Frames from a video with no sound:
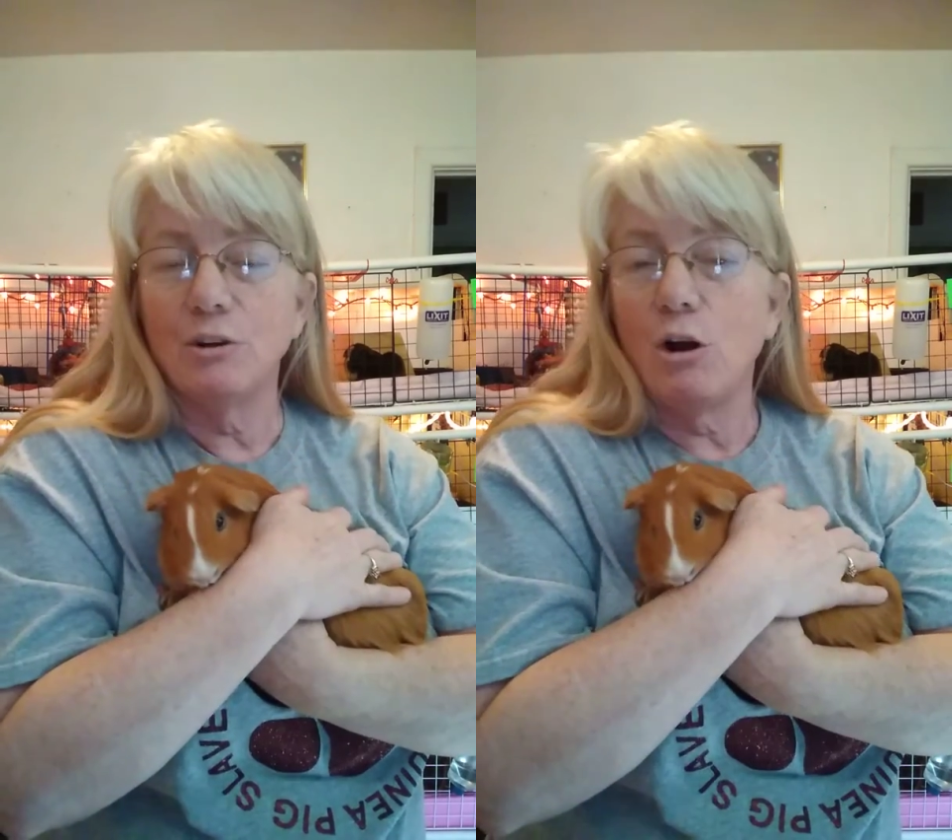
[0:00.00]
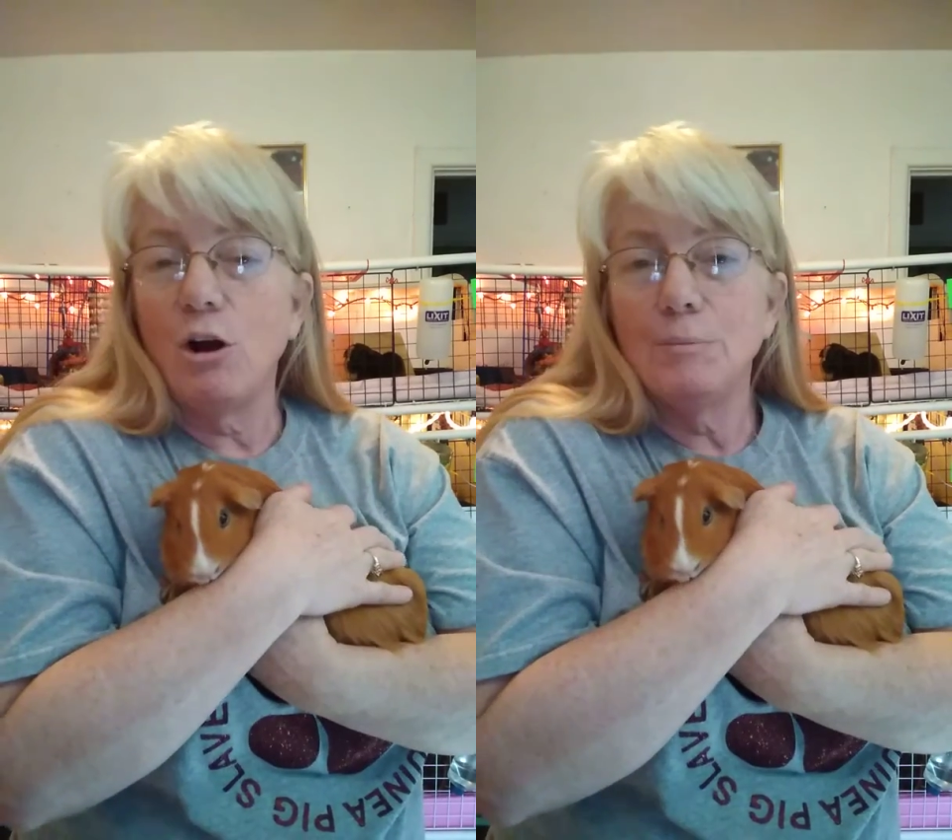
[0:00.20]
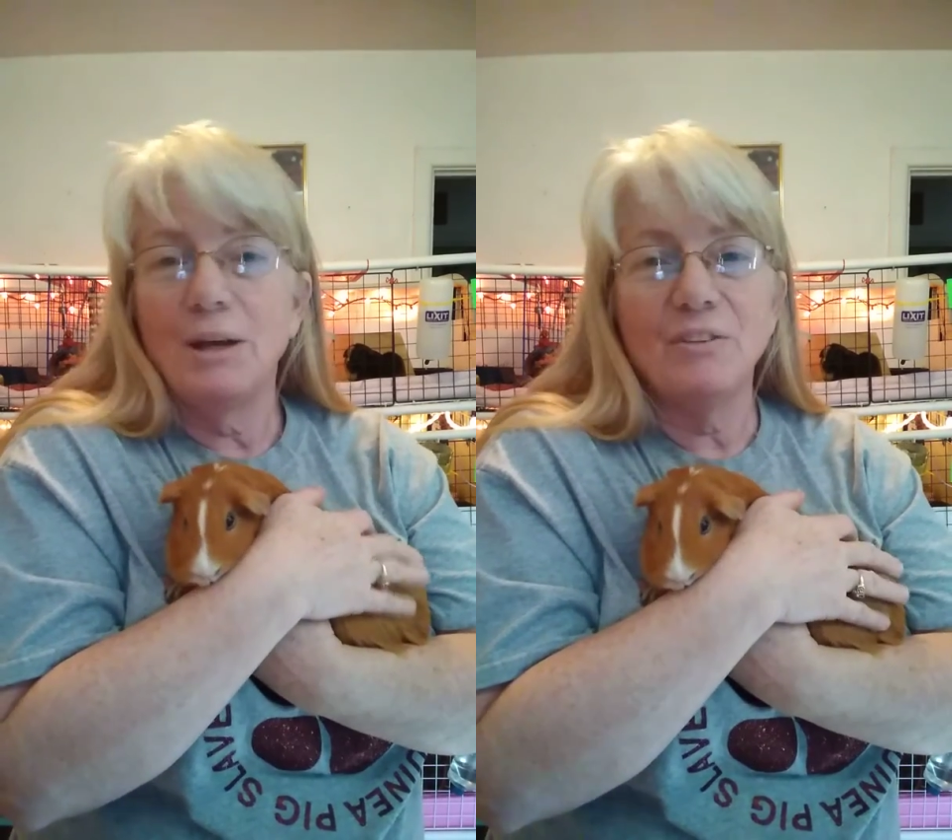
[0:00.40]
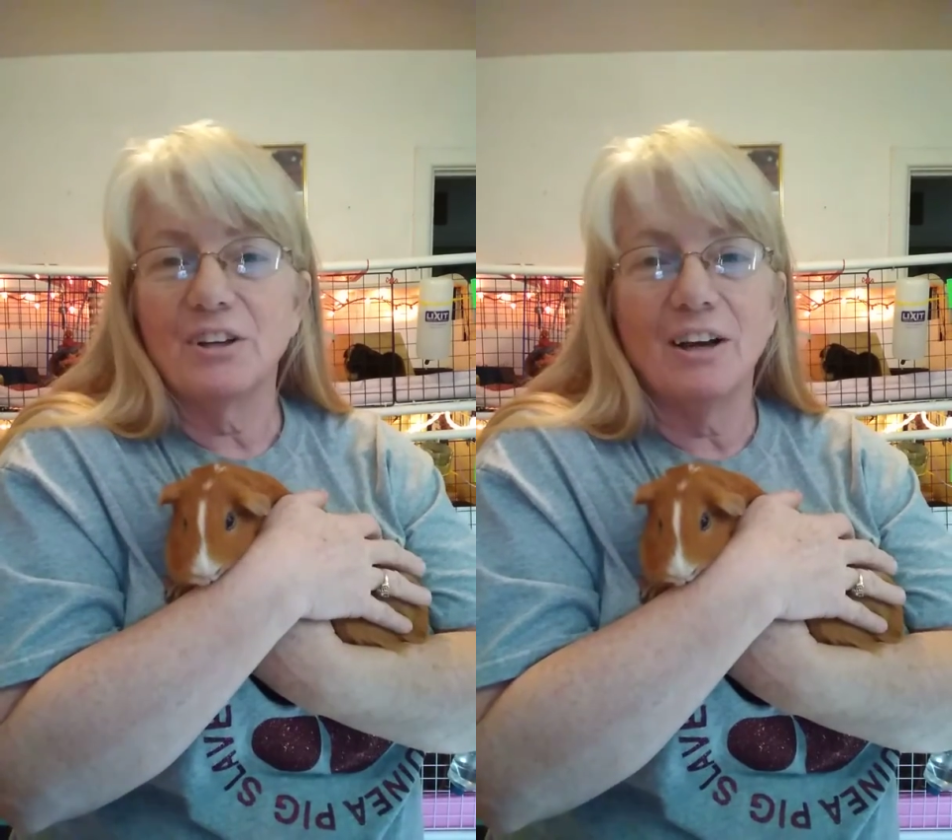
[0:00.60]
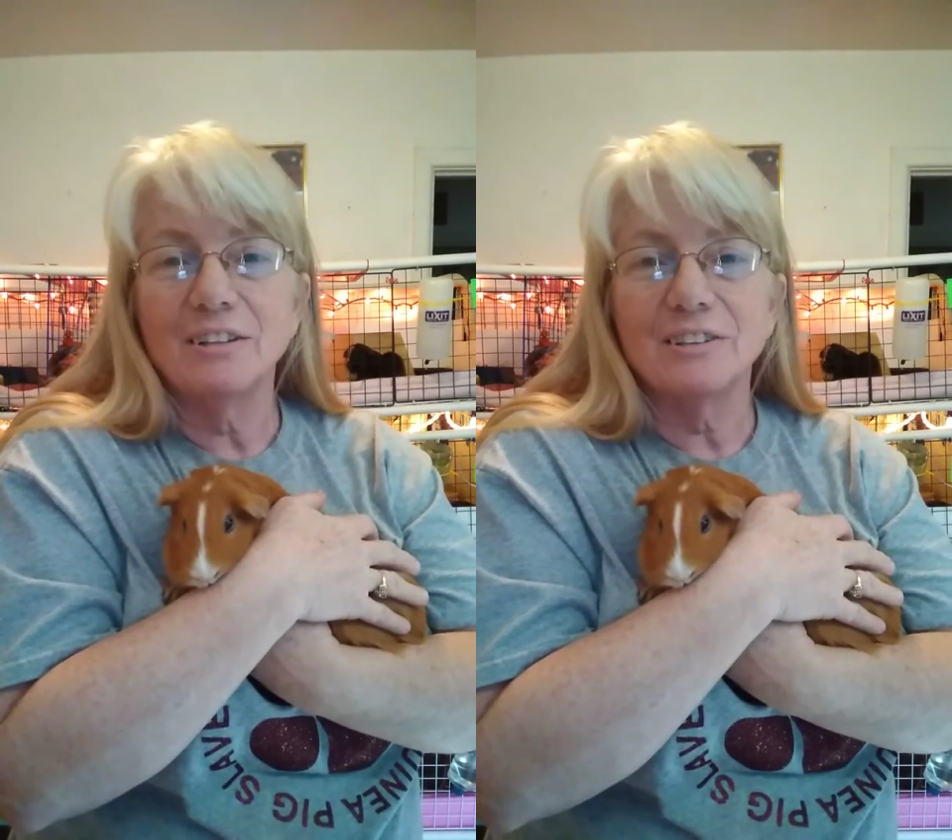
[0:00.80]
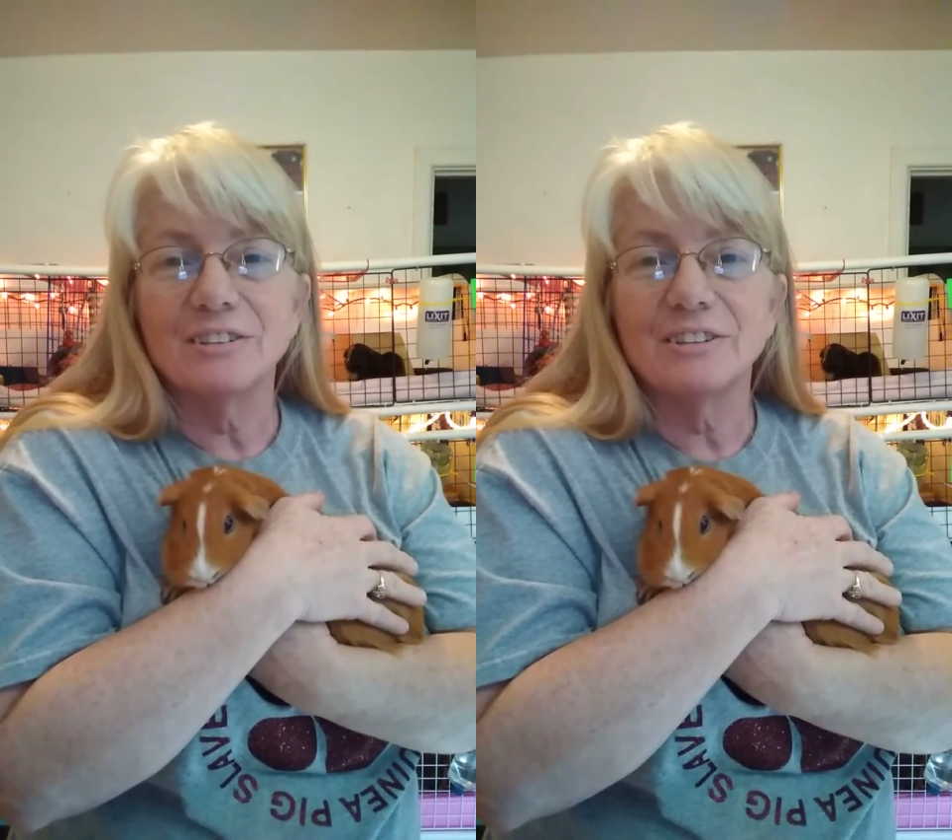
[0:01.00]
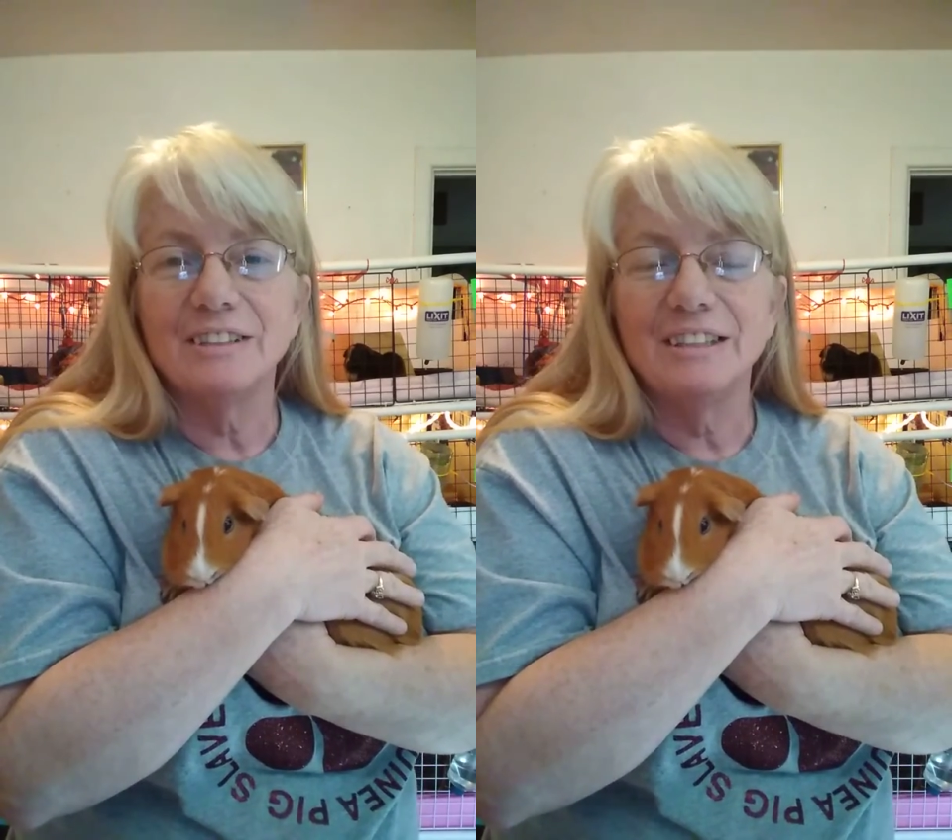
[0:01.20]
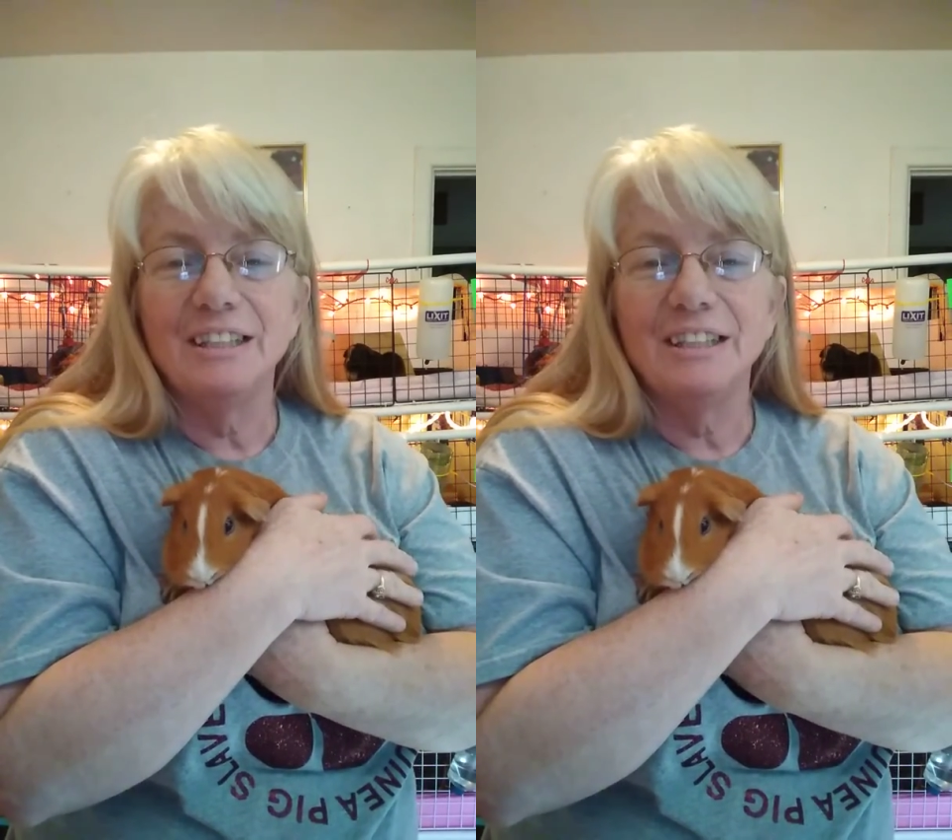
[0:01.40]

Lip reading: They're all about the cuddles.